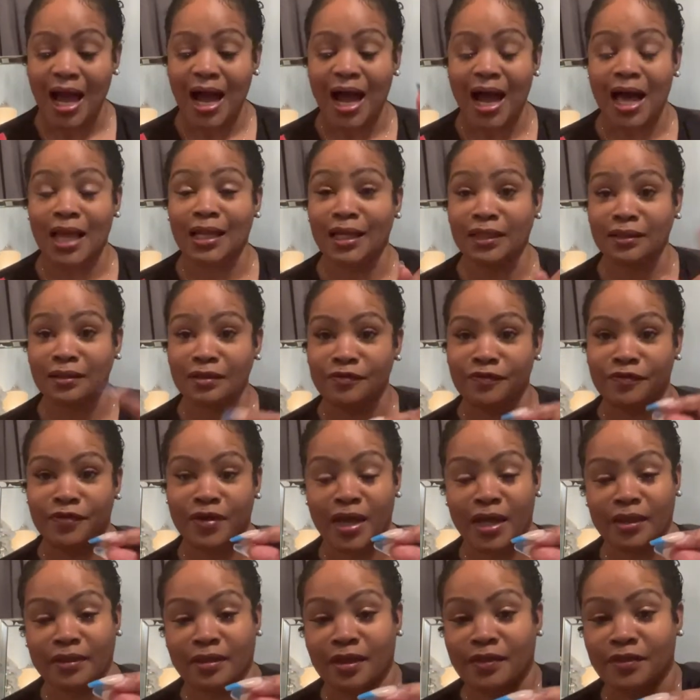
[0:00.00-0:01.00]
I like the
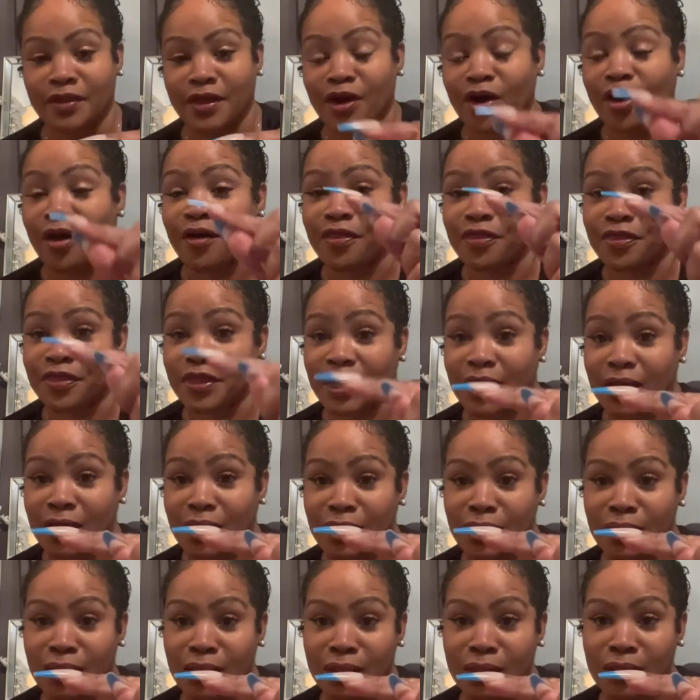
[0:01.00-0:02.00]
fact that they are
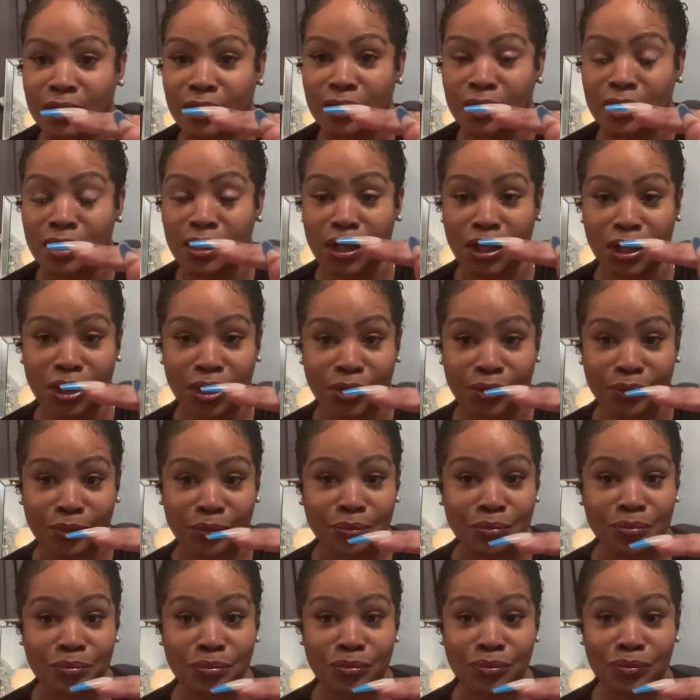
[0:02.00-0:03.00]
thick. Now,
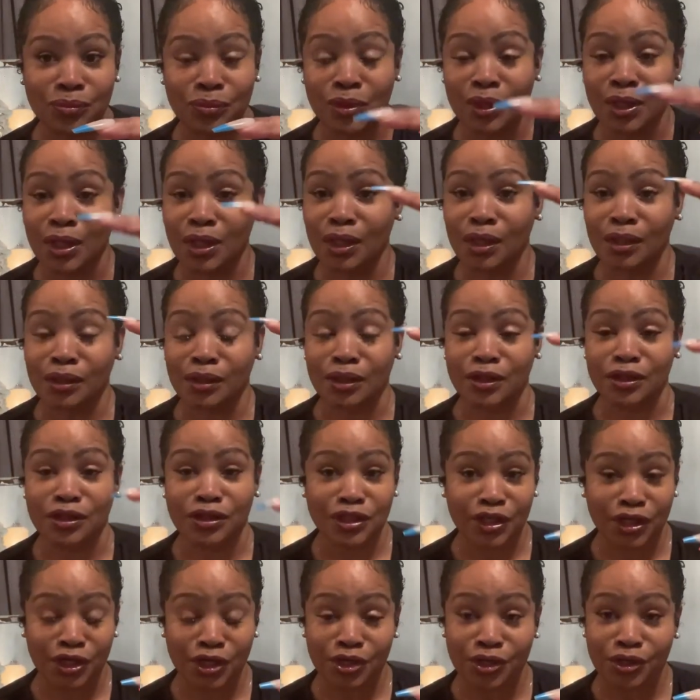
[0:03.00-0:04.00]
the
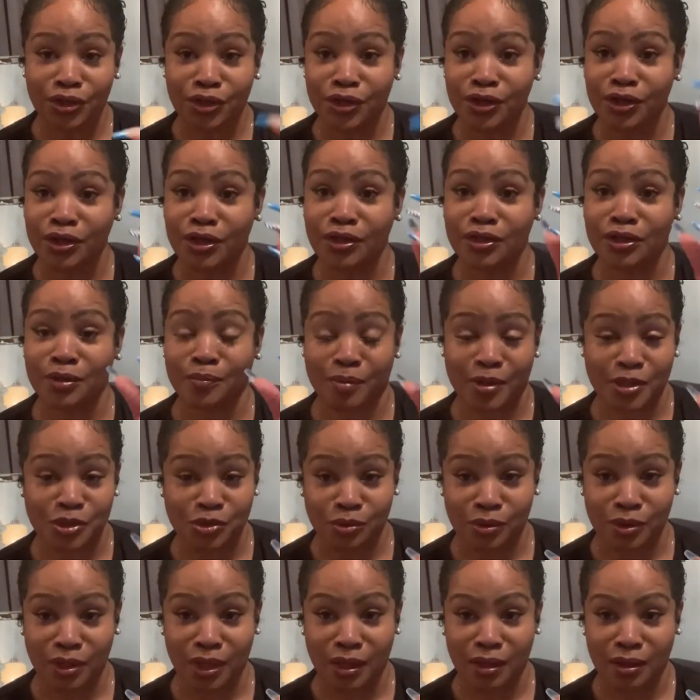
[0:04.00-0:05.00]
thicker the
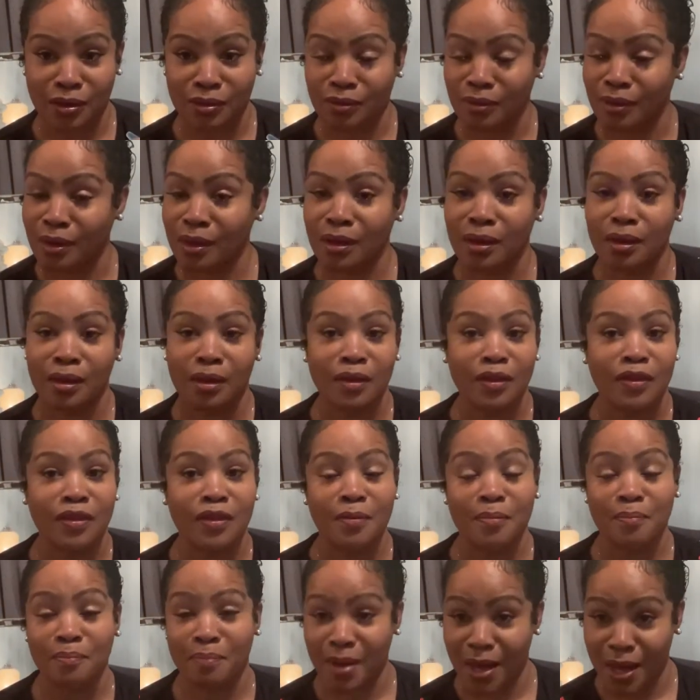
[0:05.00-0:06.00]
press-on nail, the
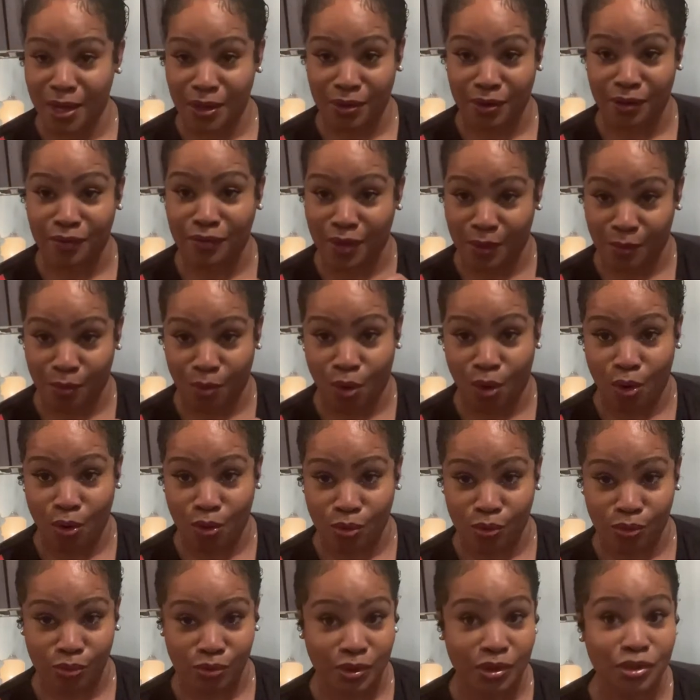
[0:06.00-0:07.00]
better they will
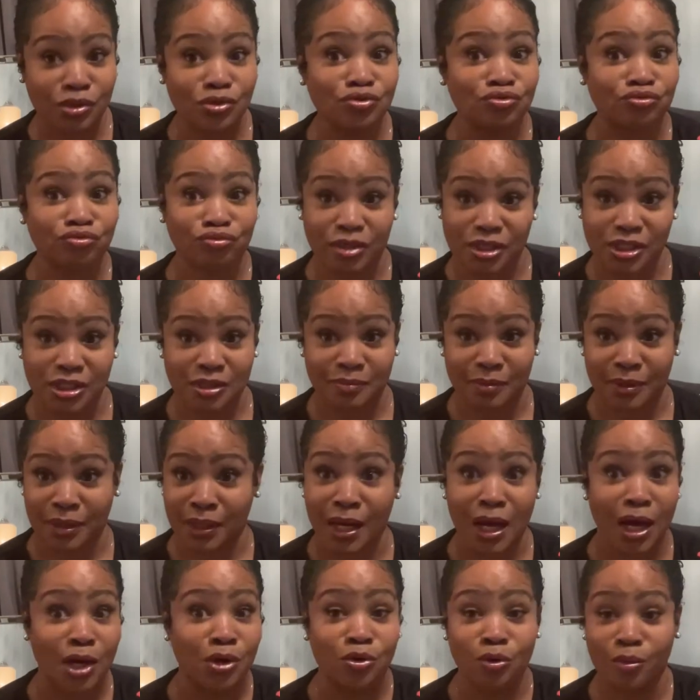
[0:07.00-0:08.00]
hold. Trust me,
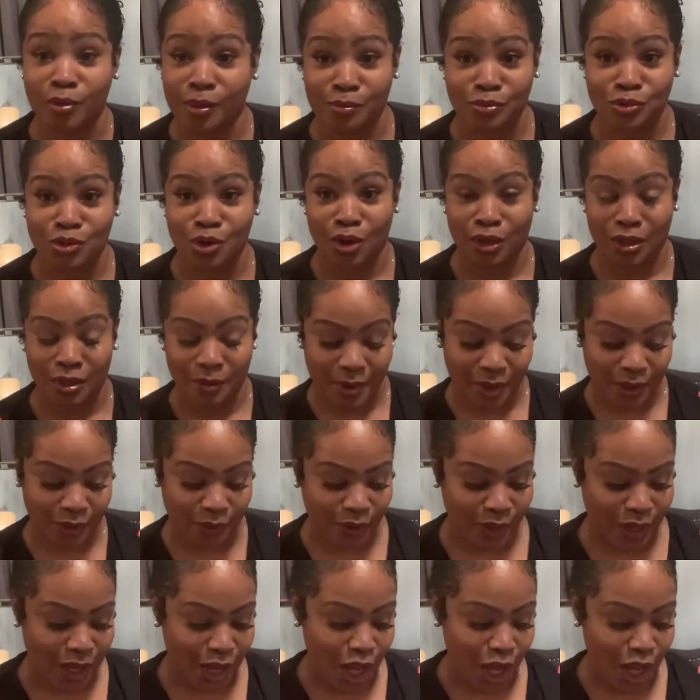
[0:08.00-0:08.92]
I know what I'm talking about.